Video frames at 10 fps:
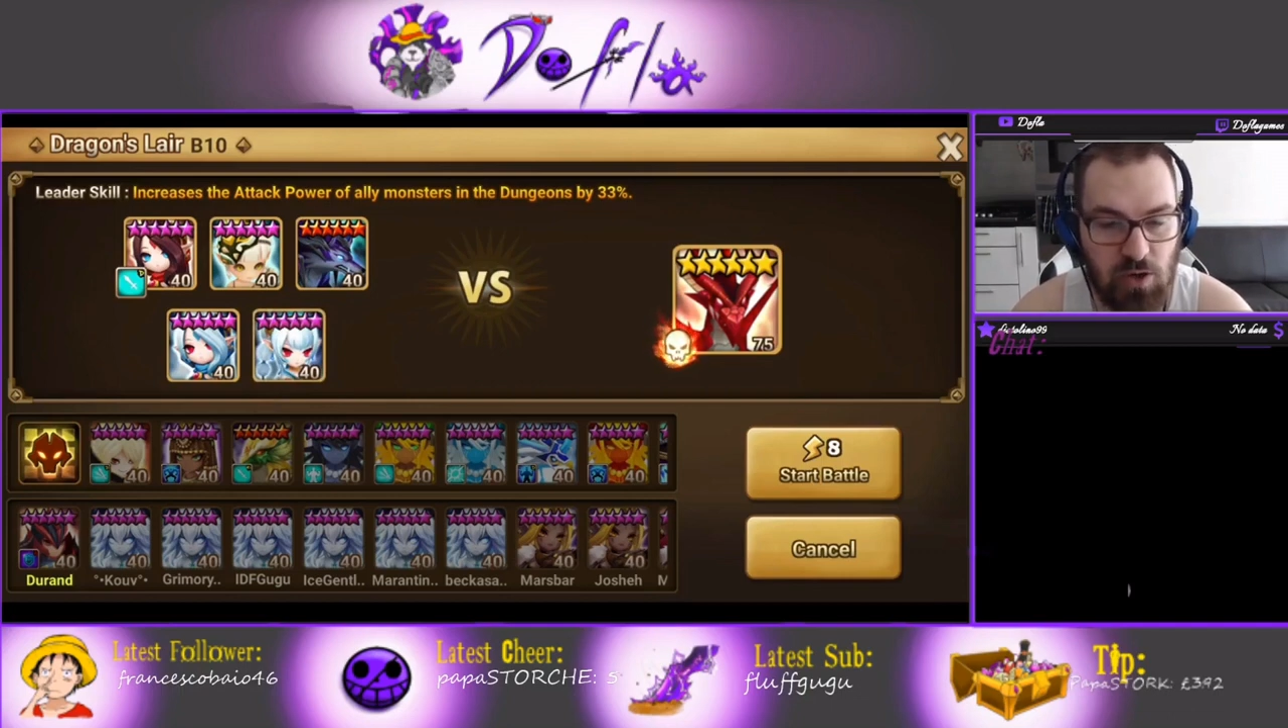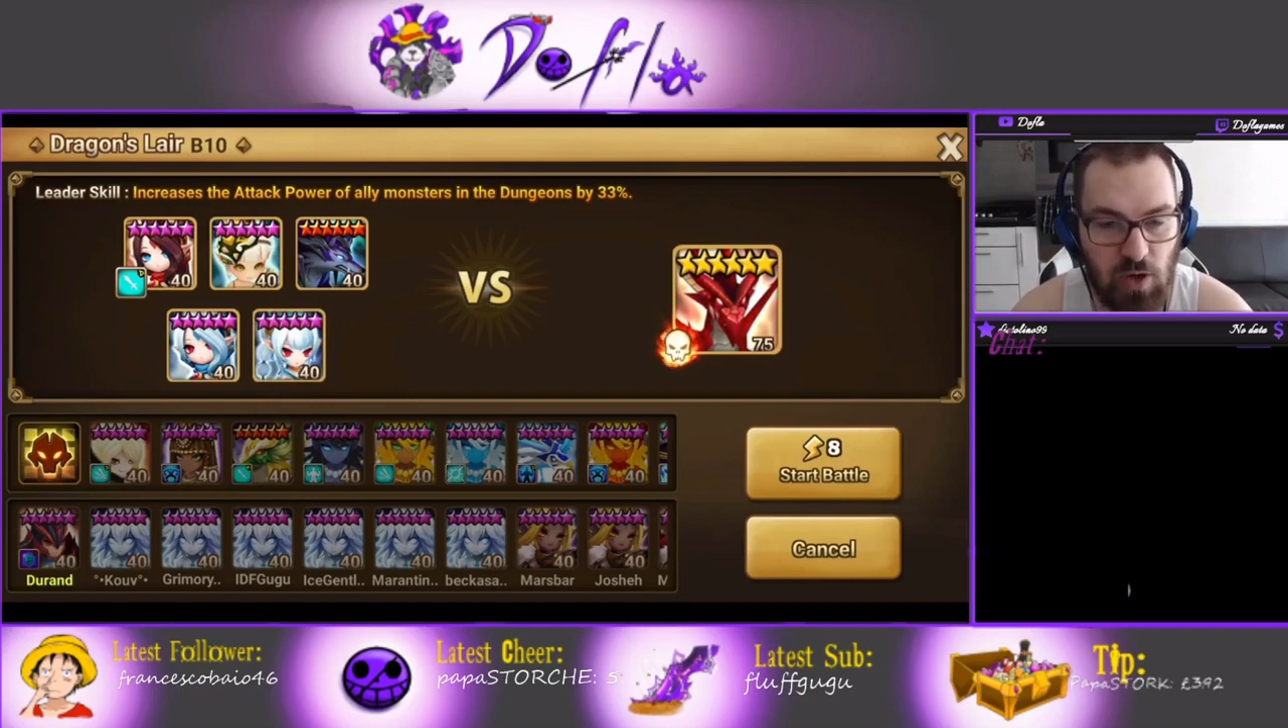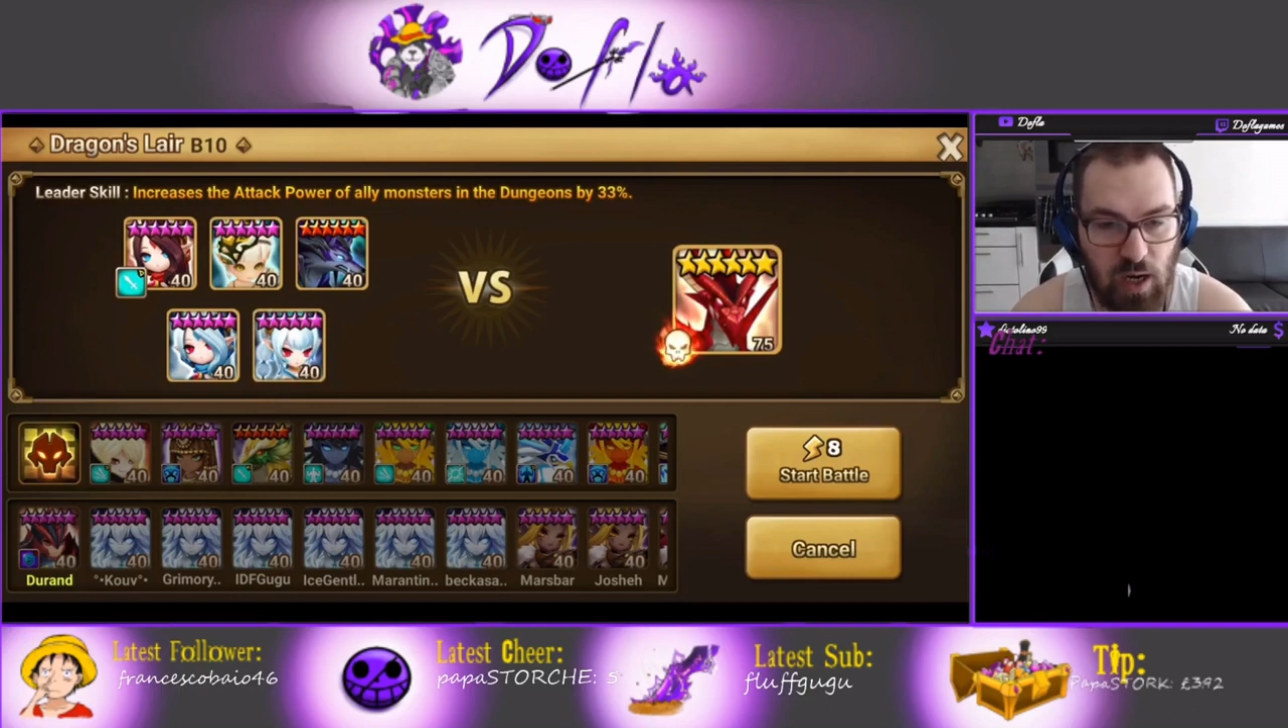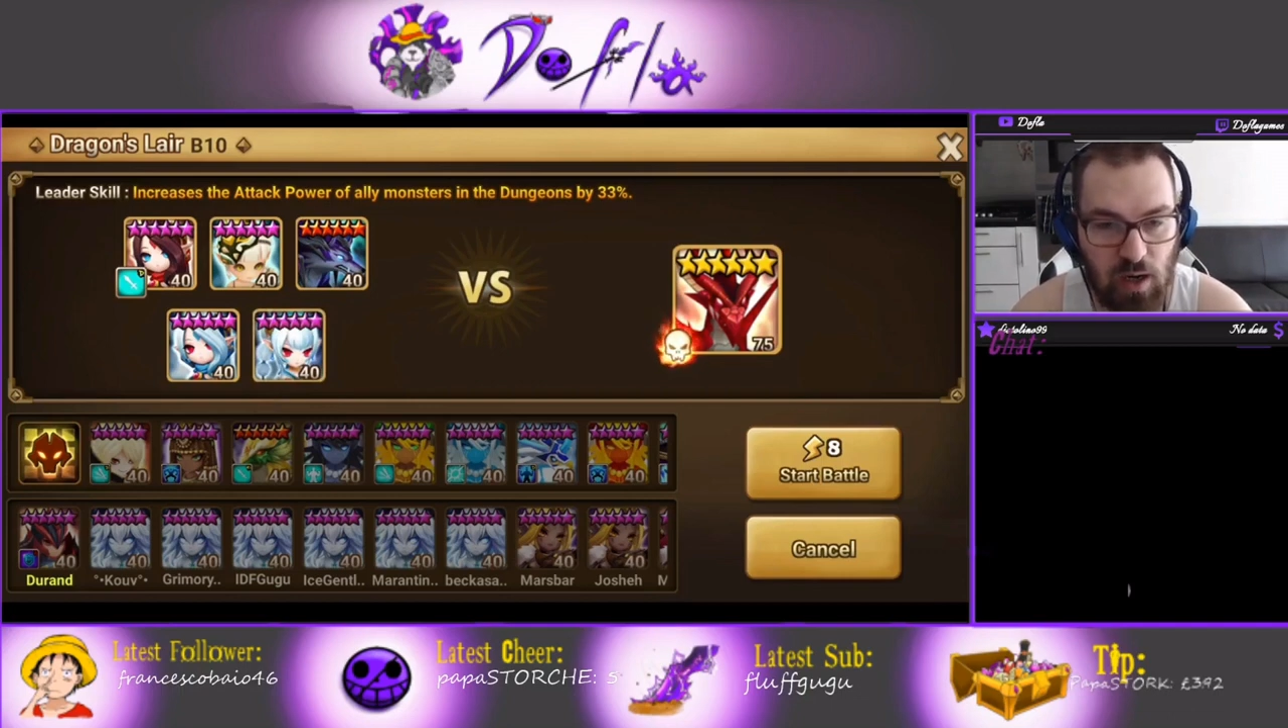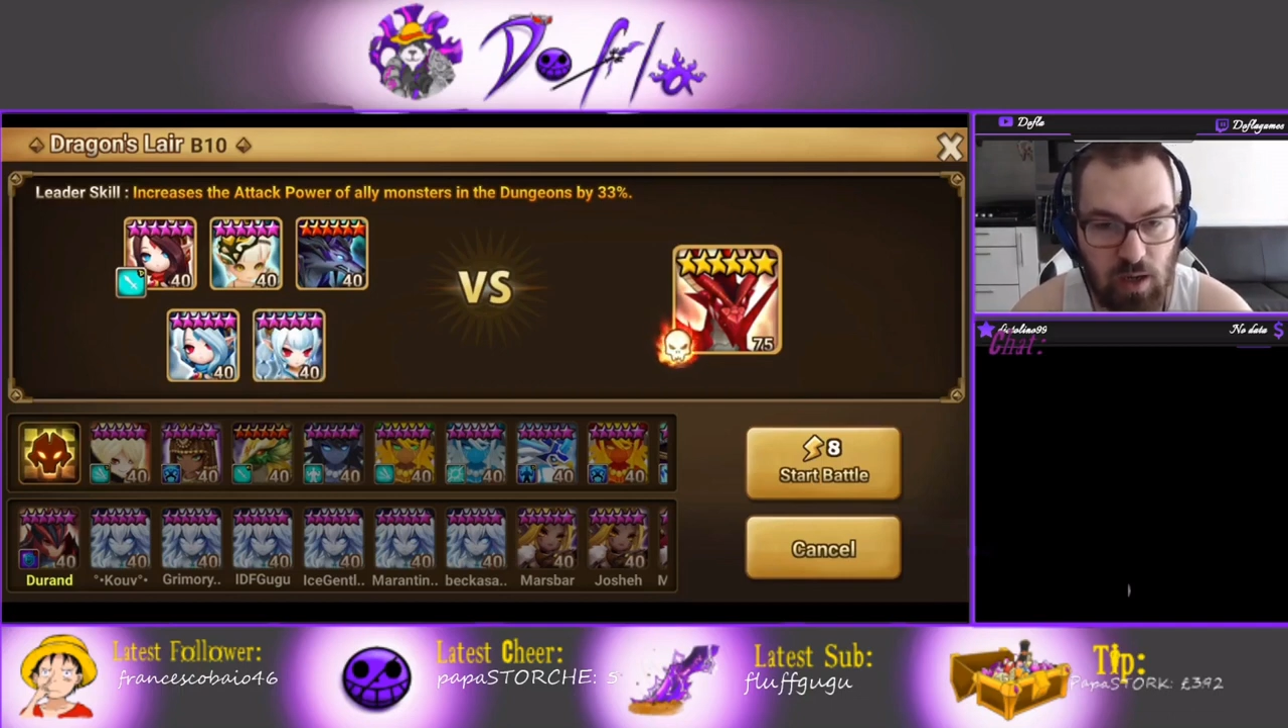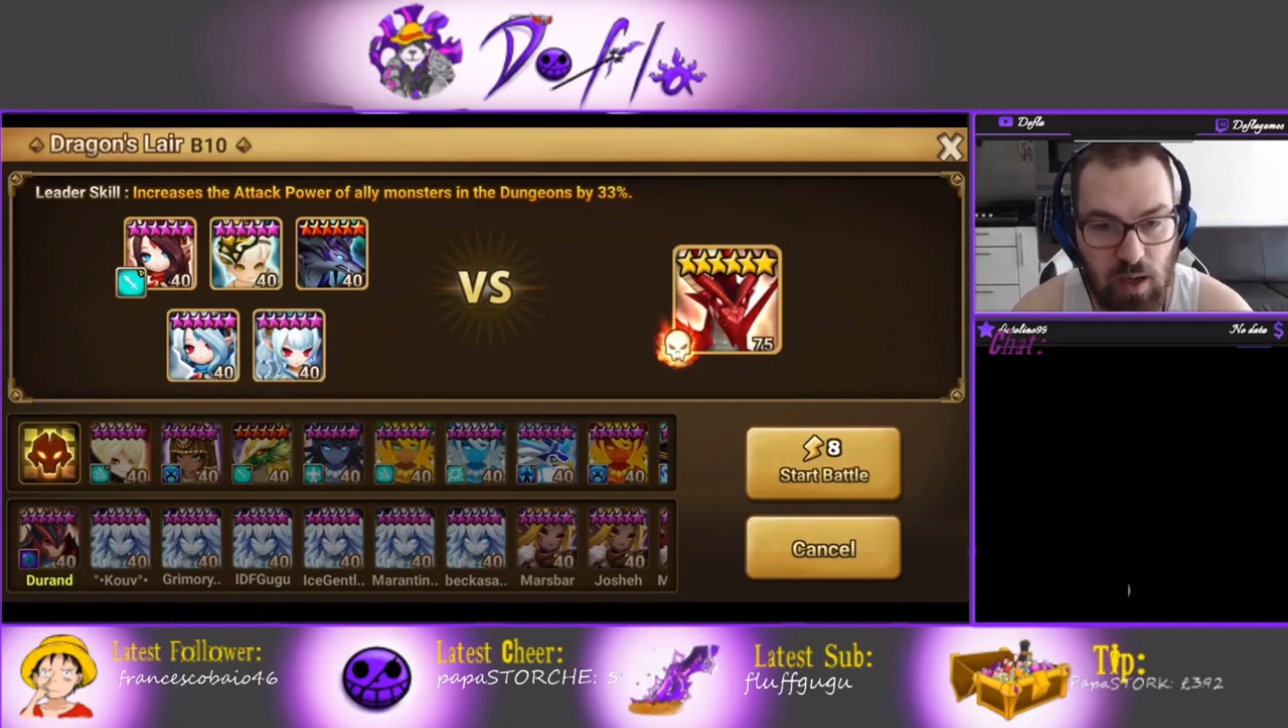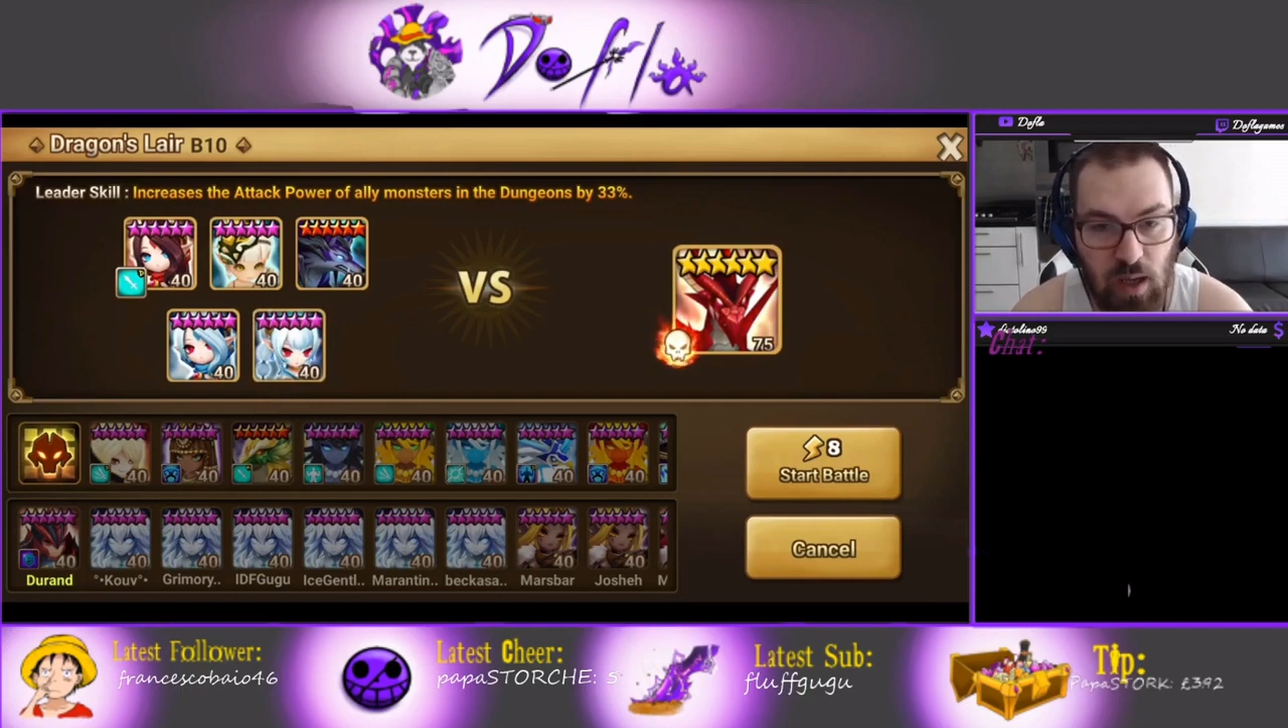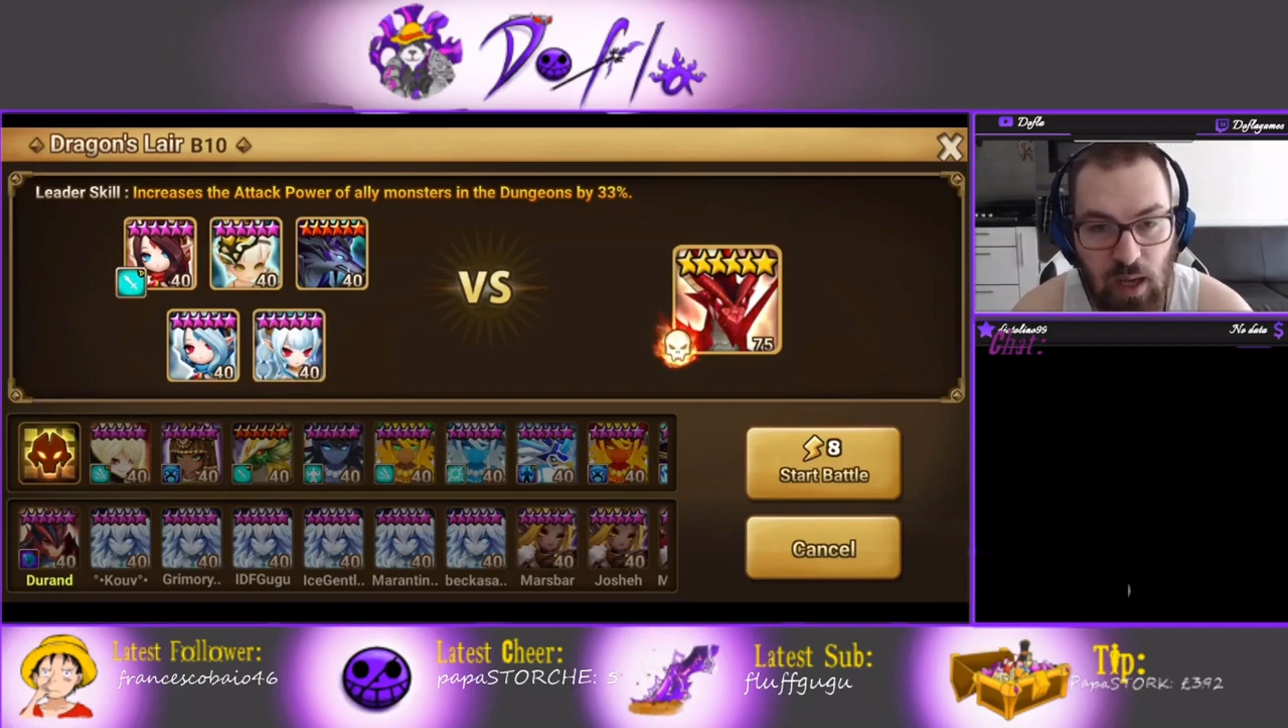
in Dragon.